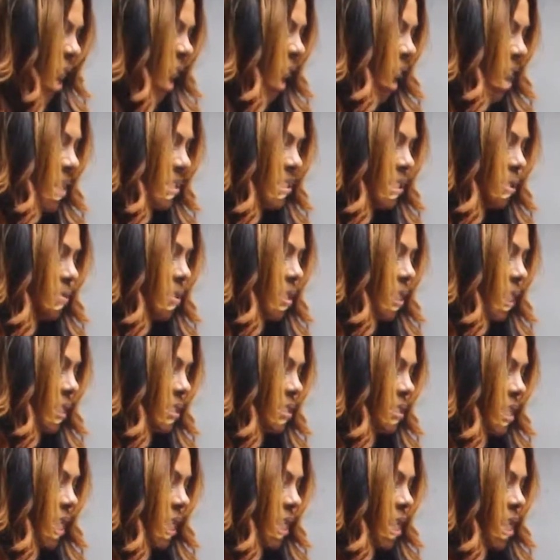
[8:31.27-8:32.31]
I simply like
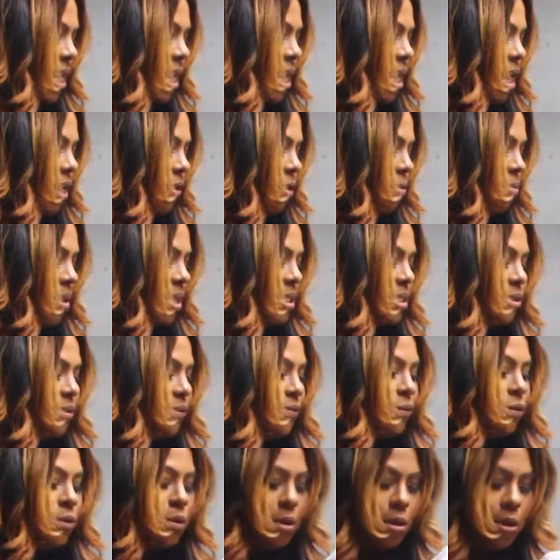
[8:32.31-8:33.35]
to take another piece
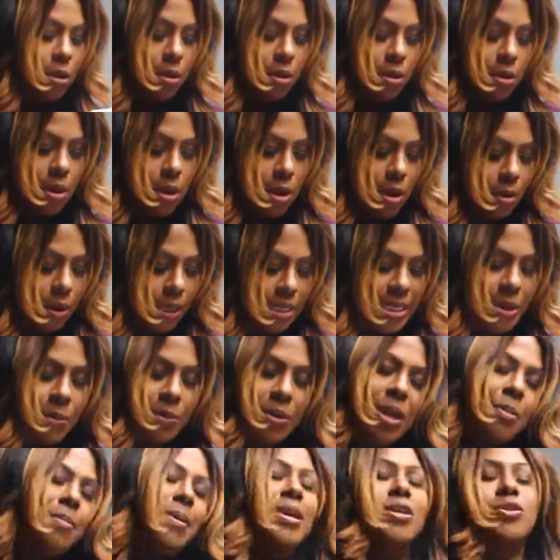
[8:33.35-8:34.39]
of oil because I
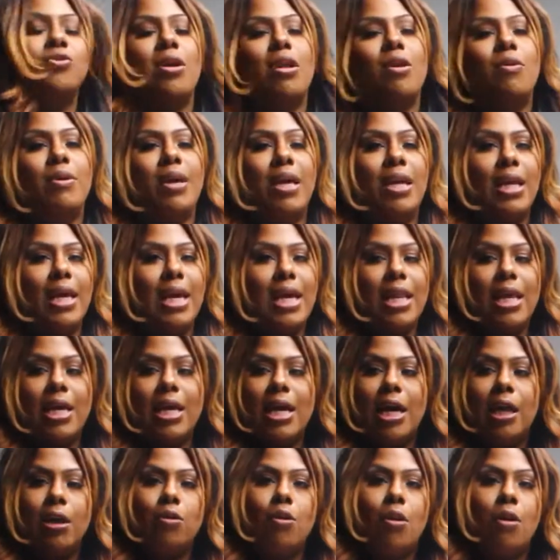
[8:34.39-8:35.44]
want to make sure I don't get any
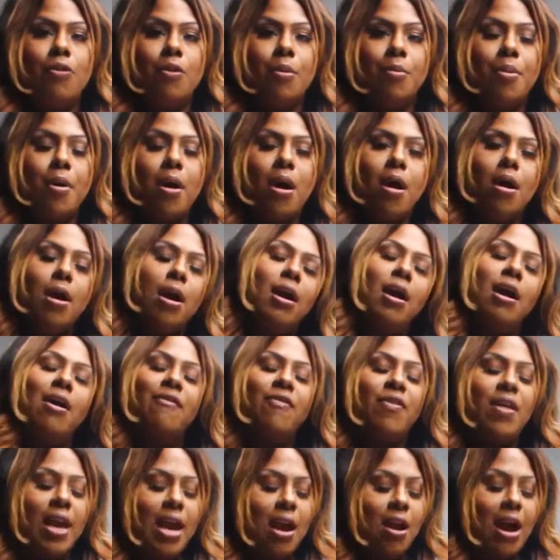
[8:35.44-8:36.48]
color on the part of
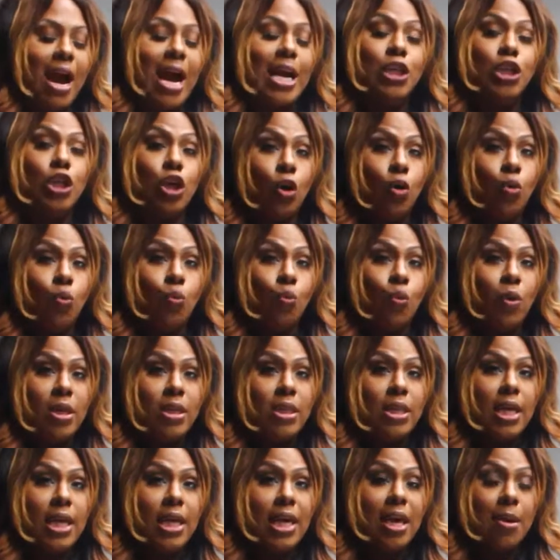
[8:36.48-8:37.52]
the hair I don't want
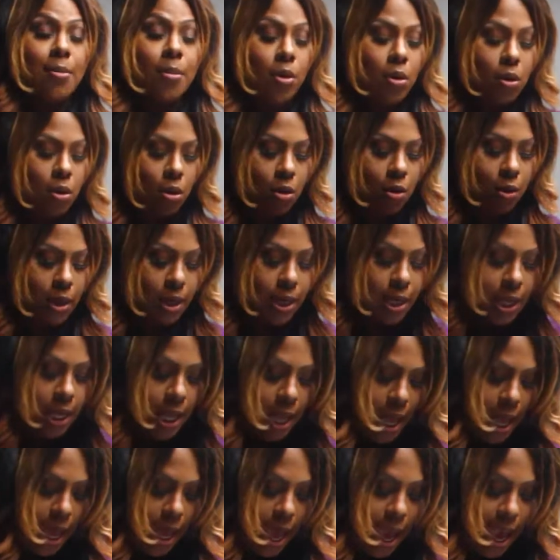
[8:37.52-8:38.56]
chemical on,
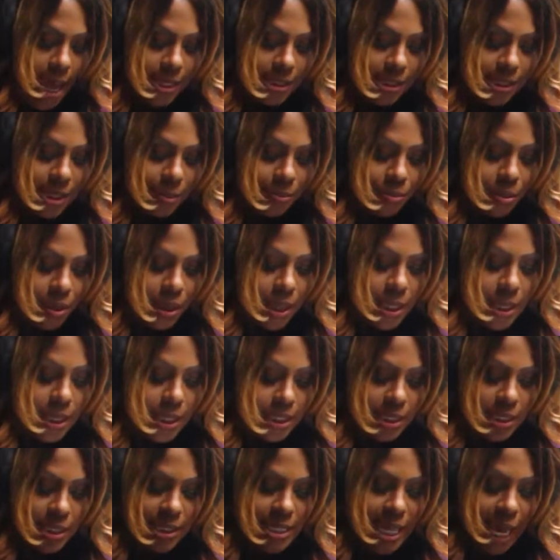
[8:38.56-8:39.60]
and simply
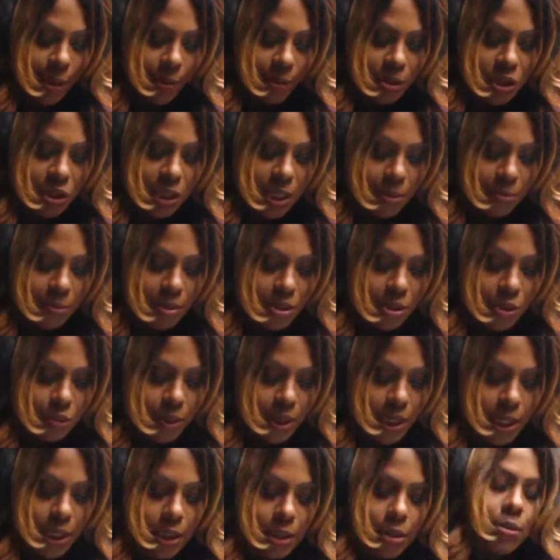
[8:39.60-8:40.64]
sandwich it in
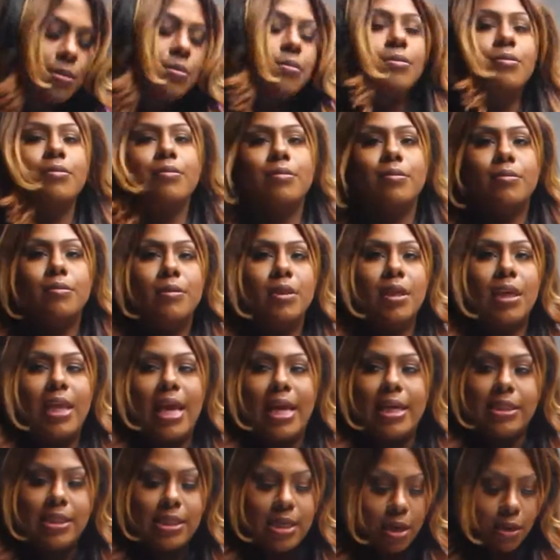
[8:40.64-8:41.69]
between,
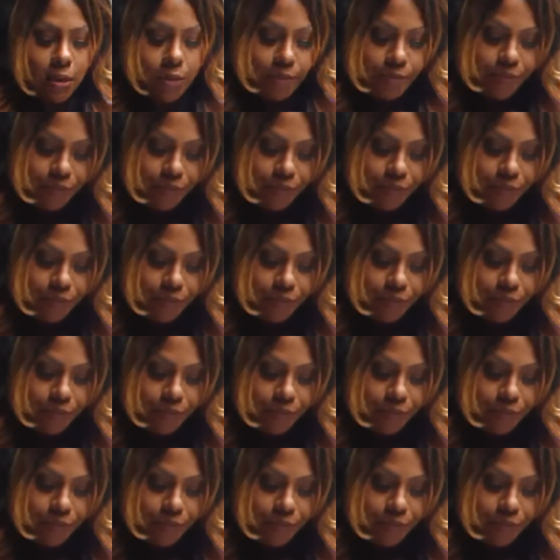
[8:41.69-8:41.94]
like so.